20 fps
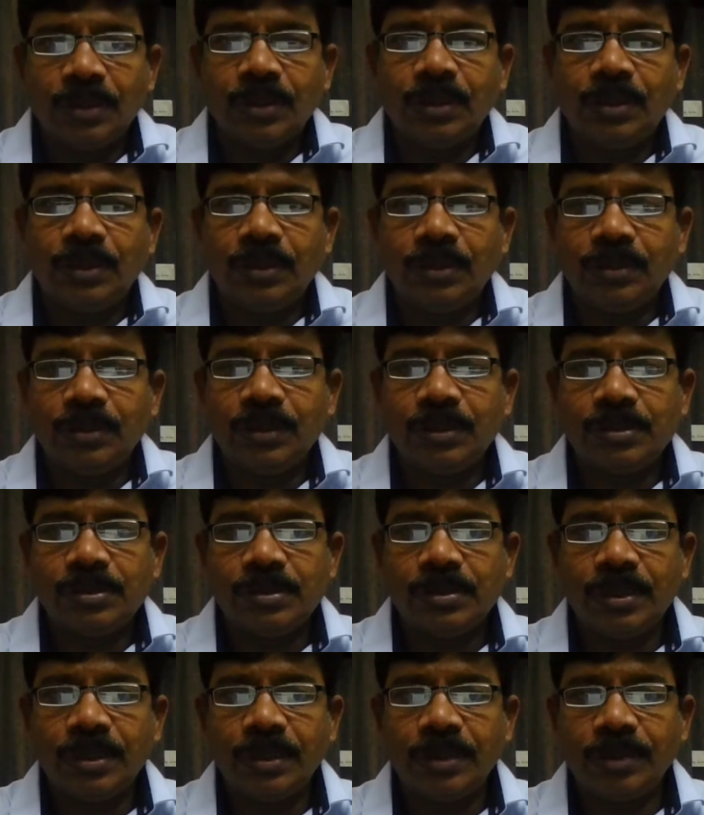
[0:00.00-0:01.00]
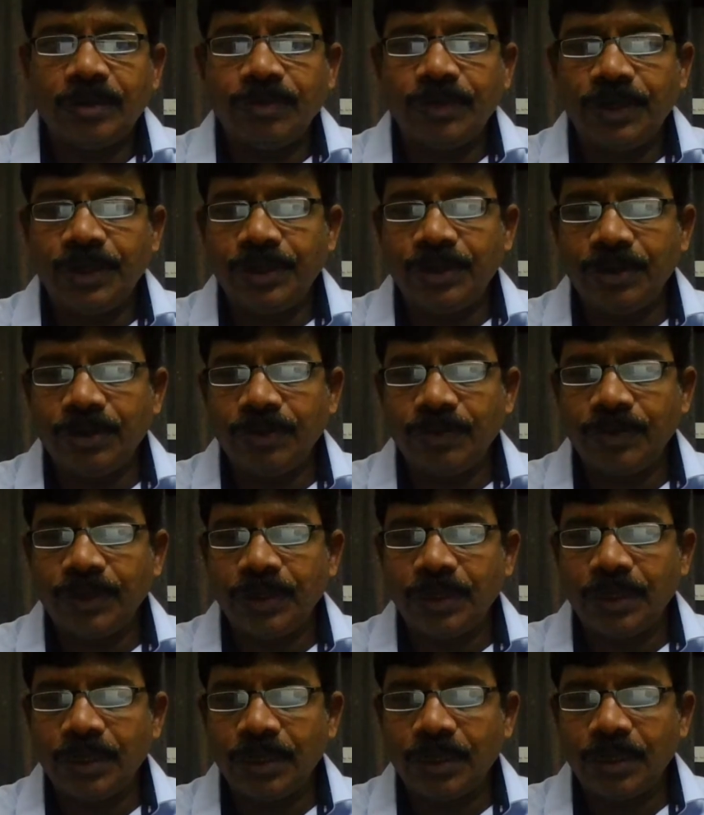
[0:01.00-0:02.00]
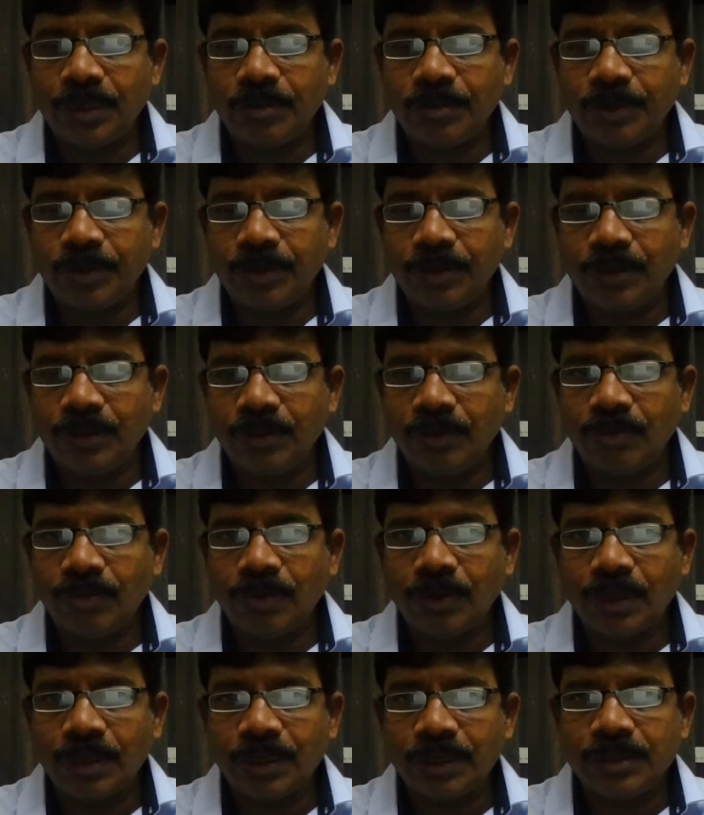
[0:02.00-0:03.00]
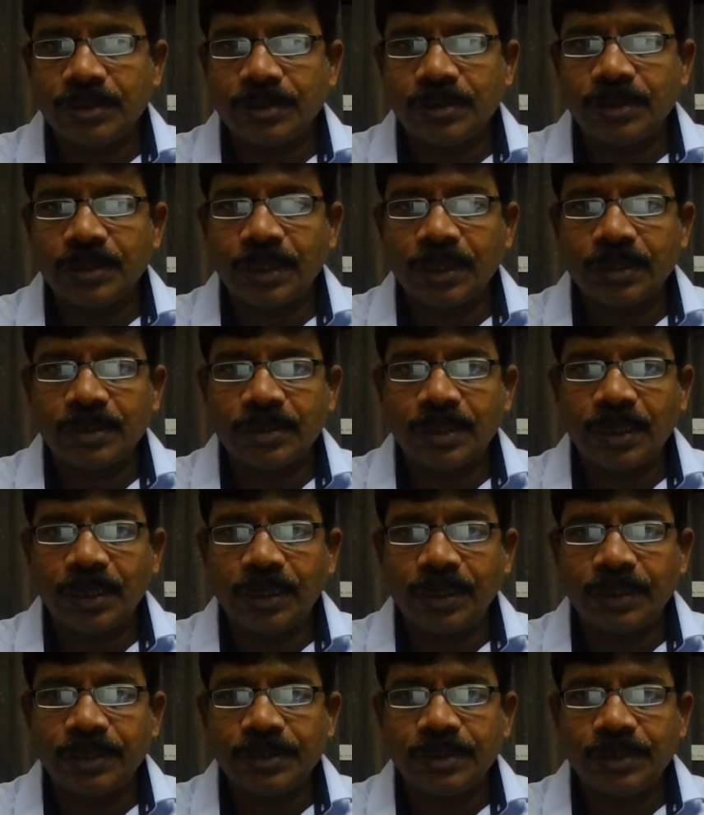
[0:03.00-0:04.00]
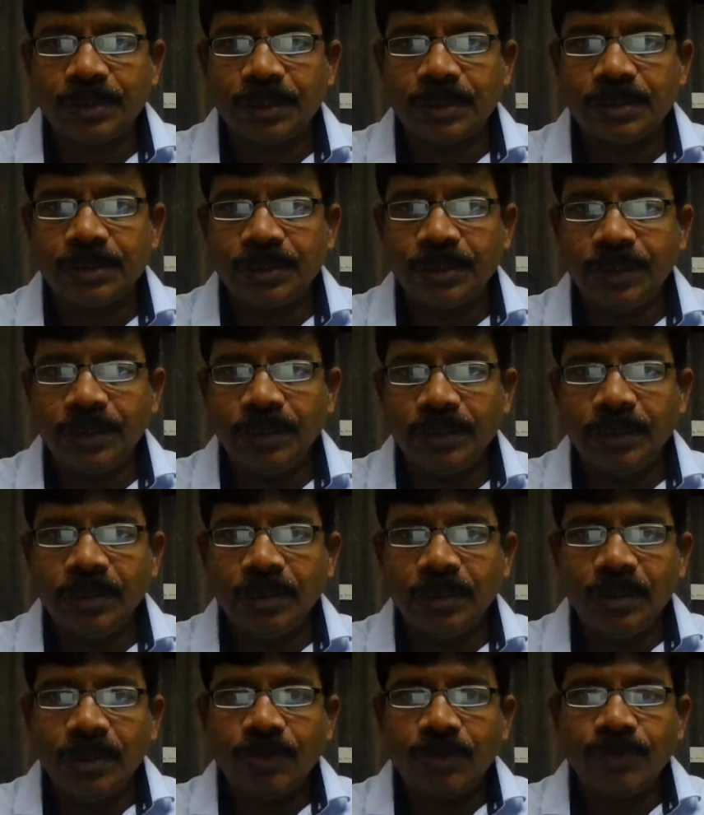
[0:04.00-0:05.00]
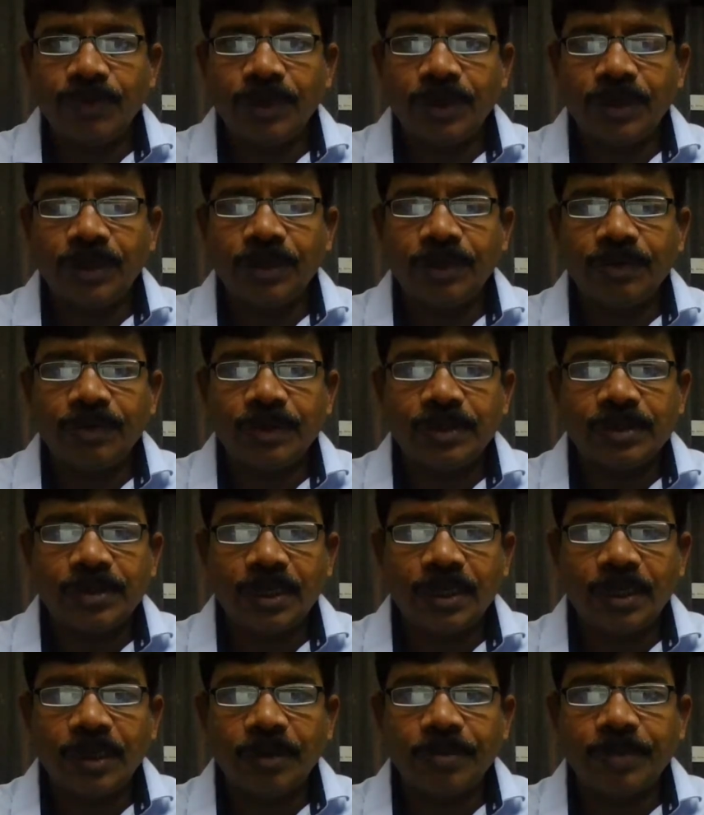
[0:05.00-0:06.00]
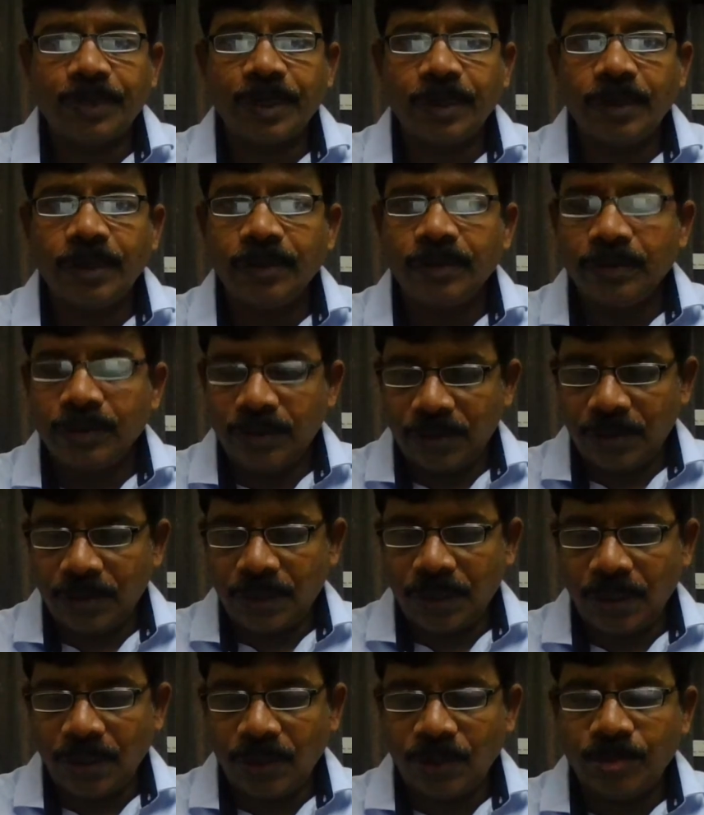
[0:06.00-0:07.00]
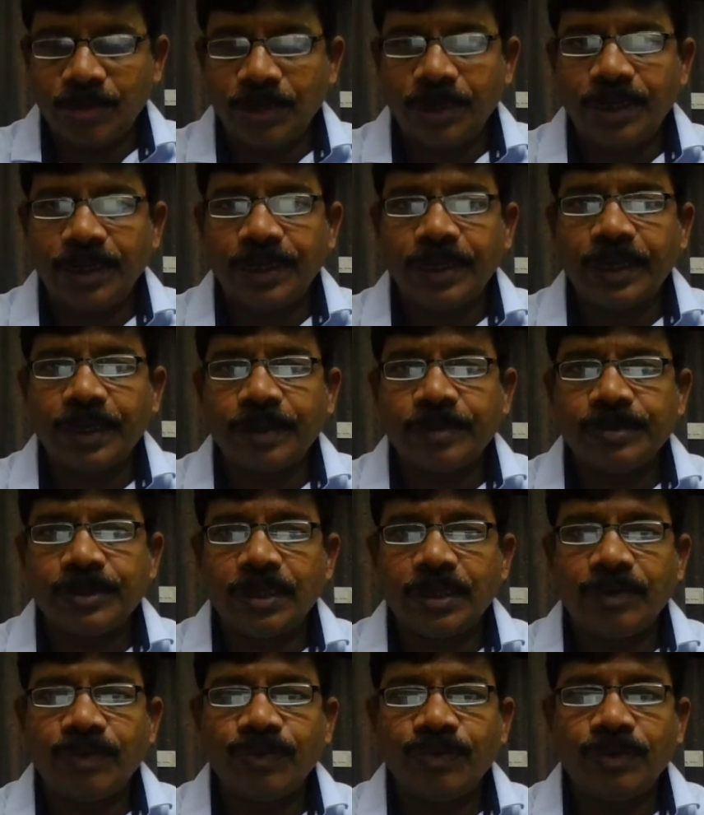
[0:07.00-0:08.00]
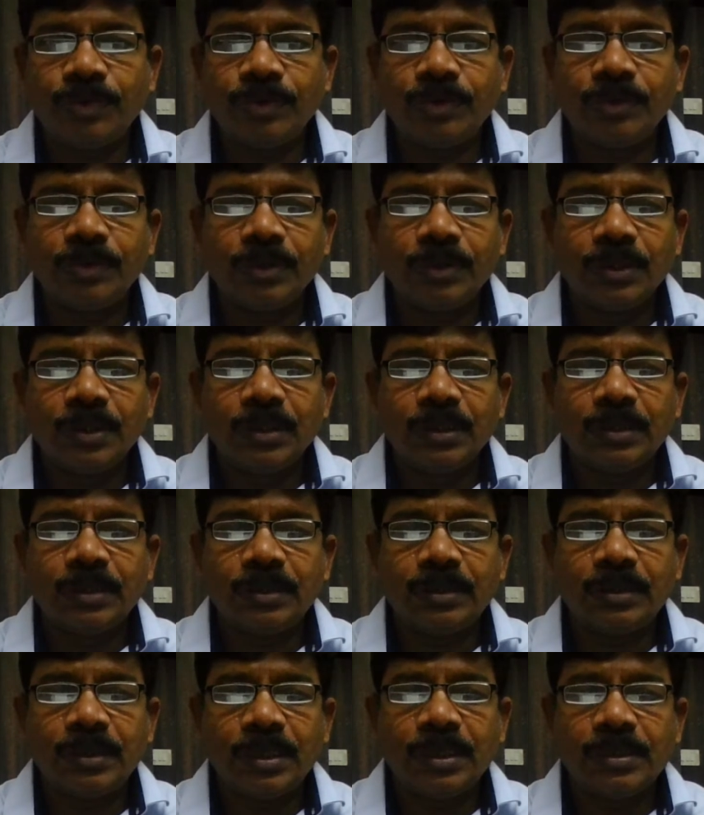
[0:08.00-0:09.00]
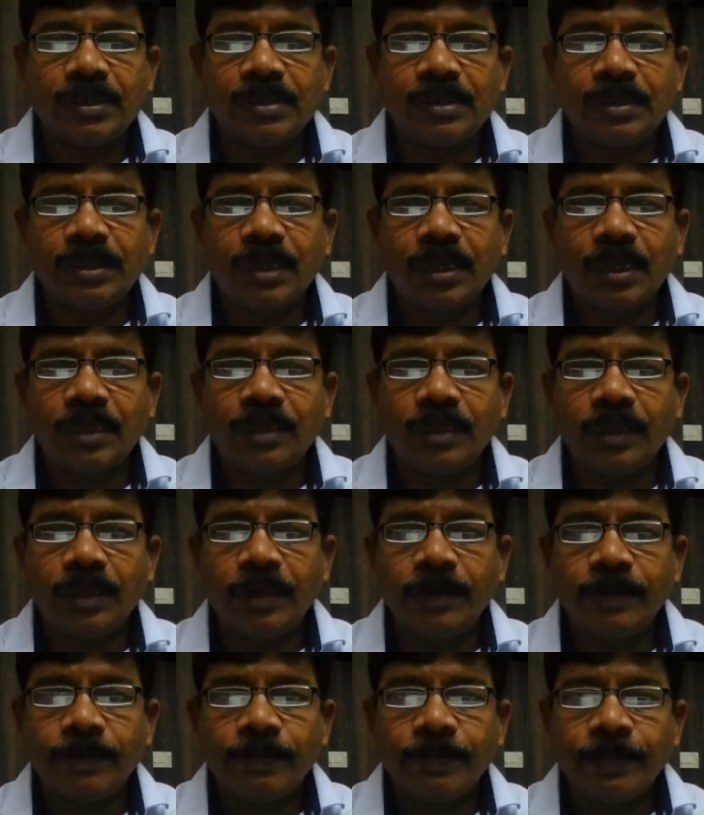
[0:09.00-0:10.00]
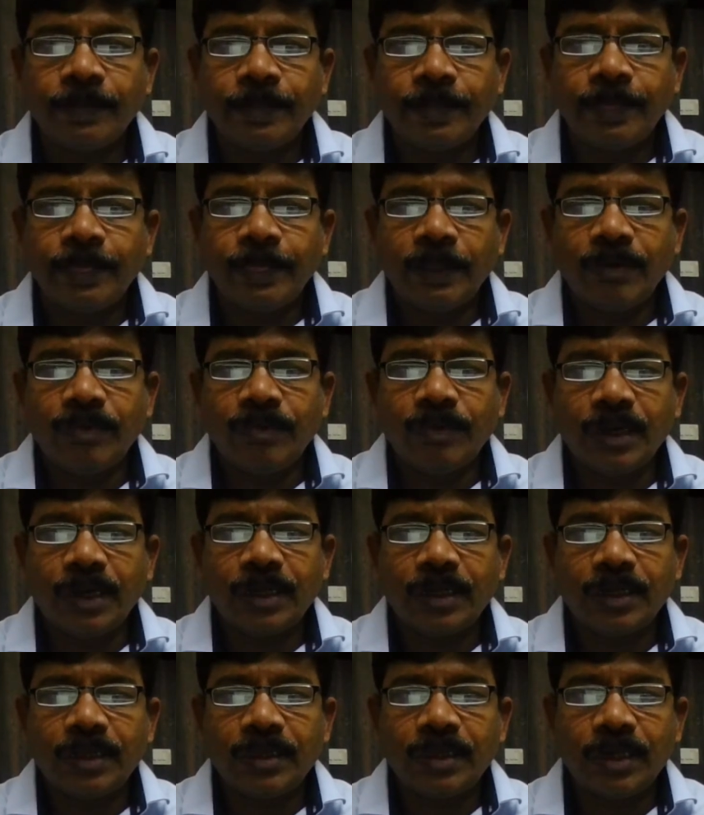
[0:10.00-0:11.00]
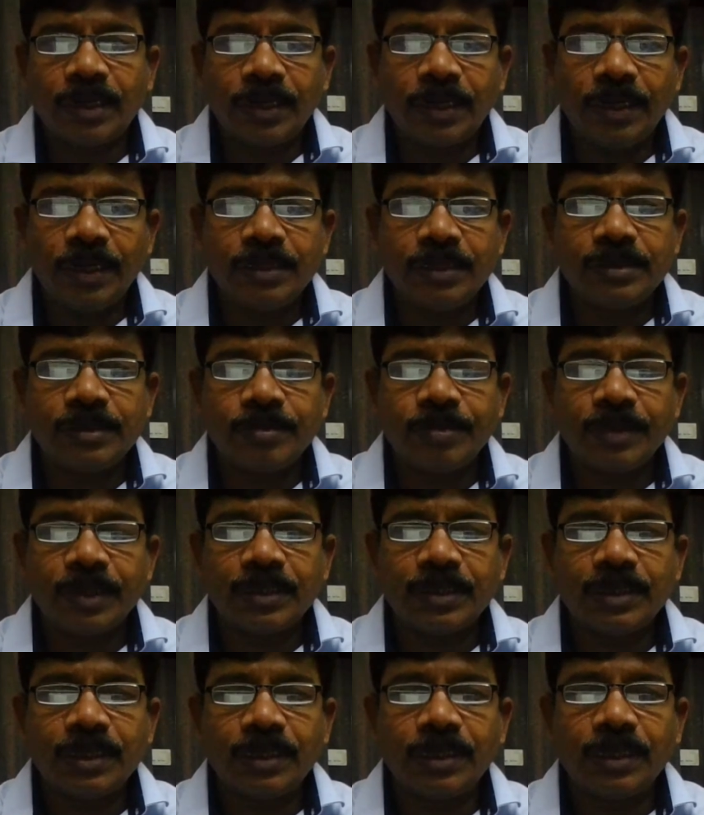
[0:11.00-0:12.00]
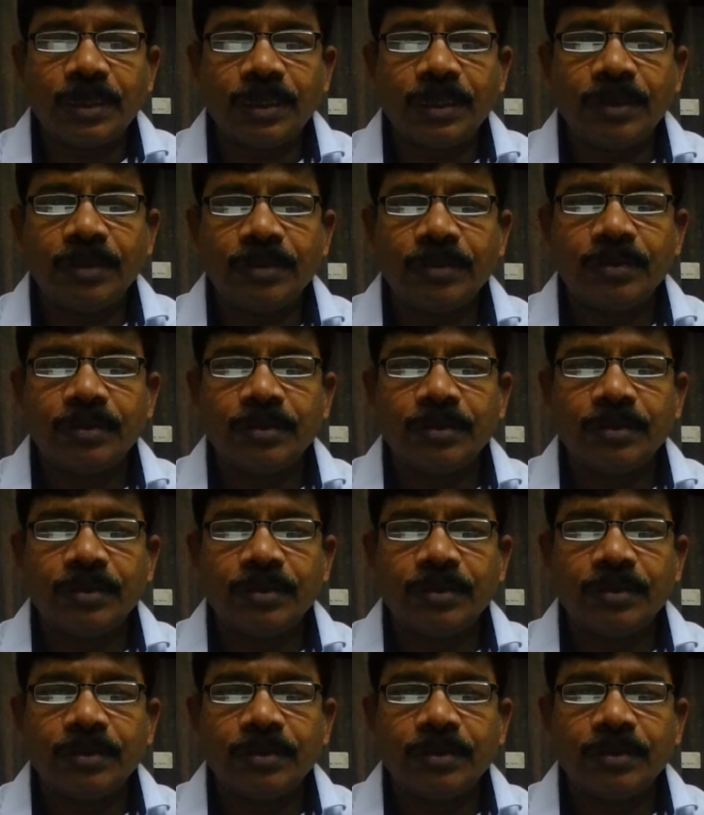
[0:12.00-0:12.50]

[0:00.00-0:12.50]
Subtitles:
In this video, we learned about what is exactly GST, when it was adopted, how many types of GST are there, what are the rates presently